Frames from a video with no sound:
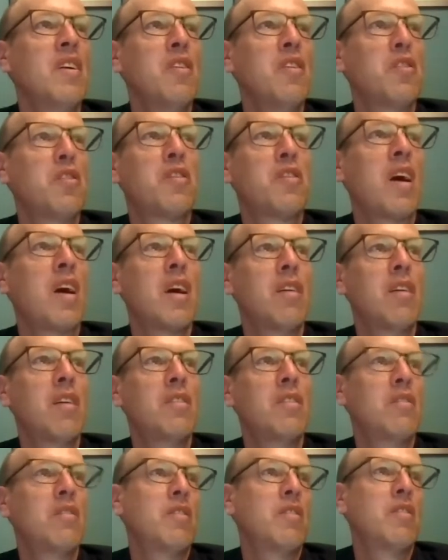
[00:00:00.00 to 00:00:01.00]
sit
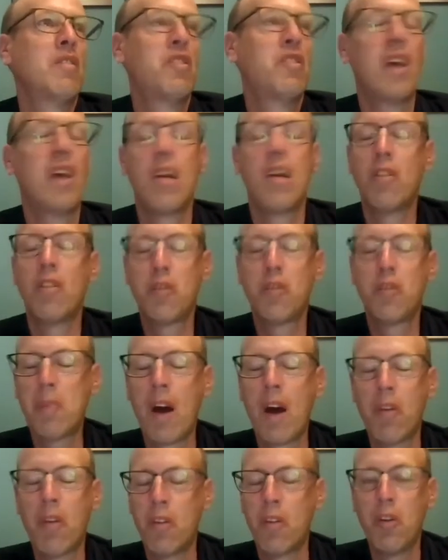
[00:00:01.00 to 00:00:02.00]
here and spout the